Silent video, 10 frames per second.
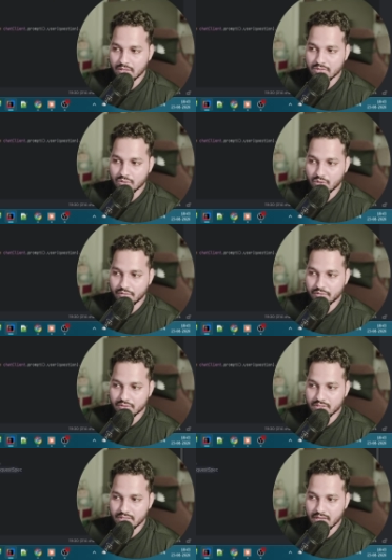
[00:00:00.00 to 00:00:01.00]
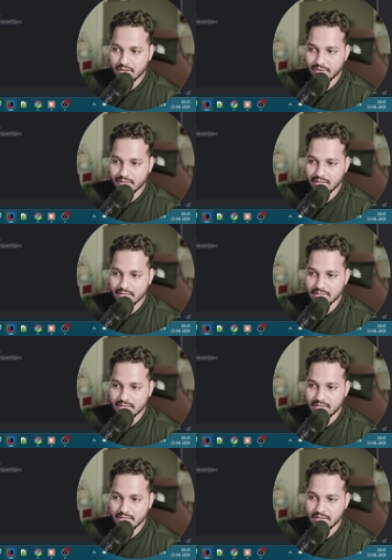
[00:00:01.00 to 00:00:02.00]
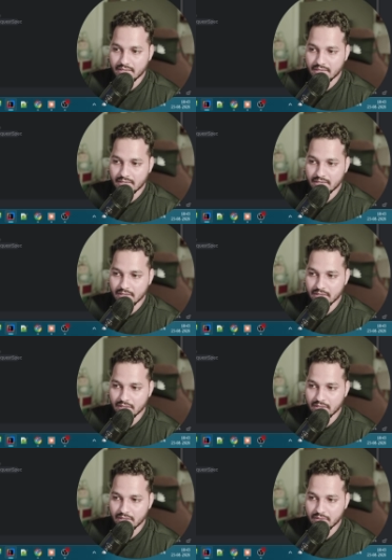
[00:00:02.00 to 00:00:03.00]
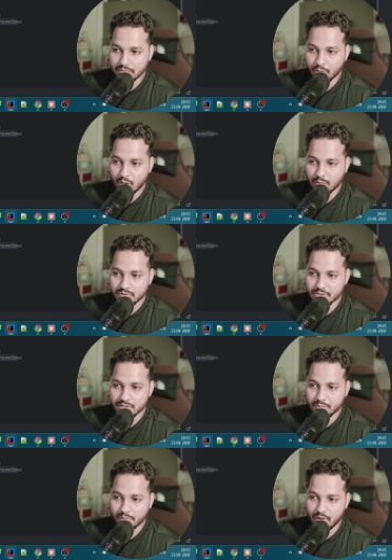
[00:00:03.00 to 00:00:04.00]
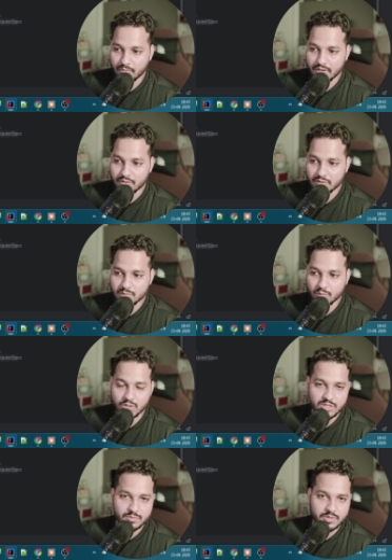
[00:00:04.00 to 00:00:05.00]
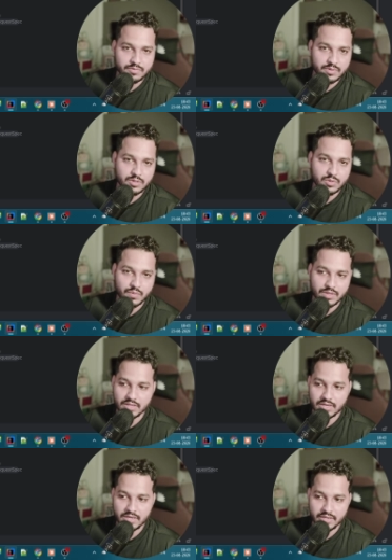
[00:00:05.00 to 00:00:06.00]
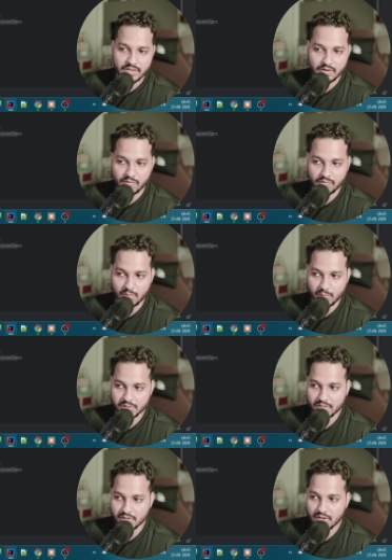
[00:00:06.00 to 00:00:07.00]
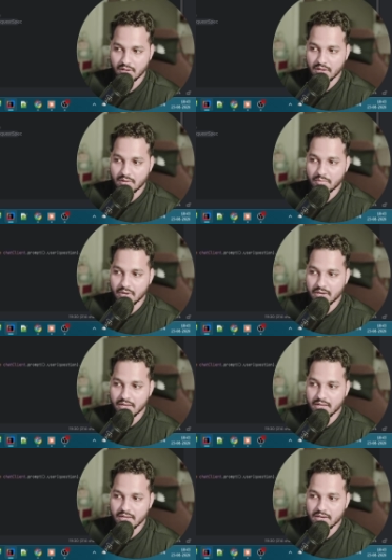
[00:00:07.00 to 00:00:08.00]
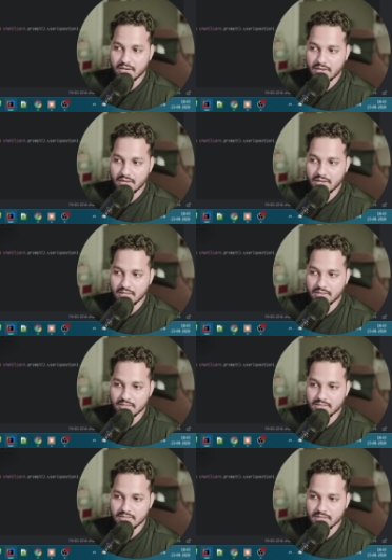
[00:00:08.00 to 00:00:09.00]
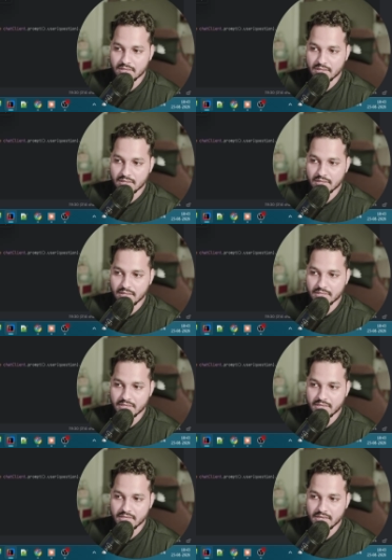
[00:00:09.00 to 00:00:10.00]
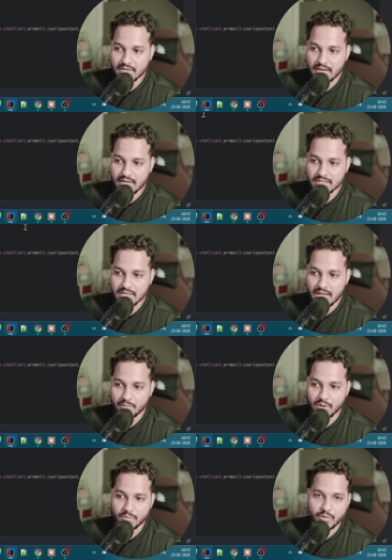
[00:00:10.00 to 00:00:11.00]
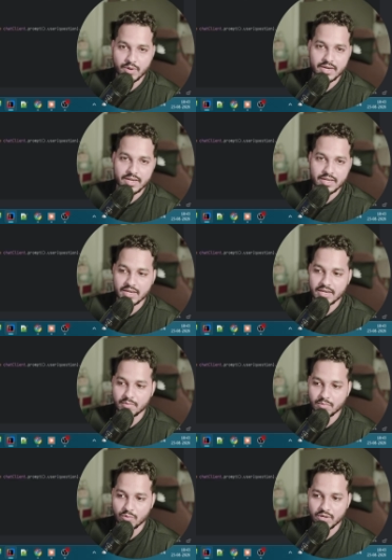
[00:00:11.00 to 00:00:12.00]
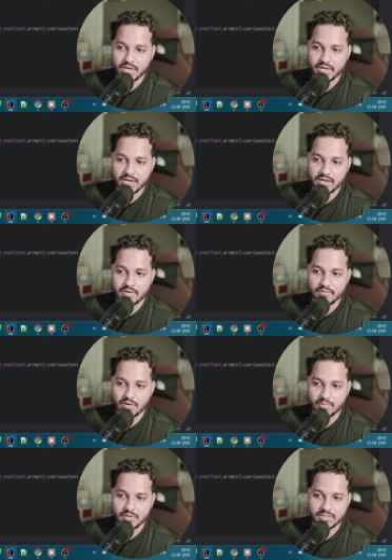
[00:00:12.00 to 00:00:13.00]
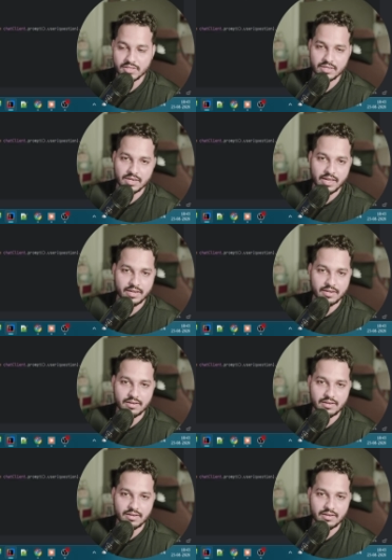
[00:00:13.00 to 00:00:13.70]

So if you see here, weather agent prompt, system prompt, it was more specific to weather related information. But here in this agent class, I am not providing any more detailed information, like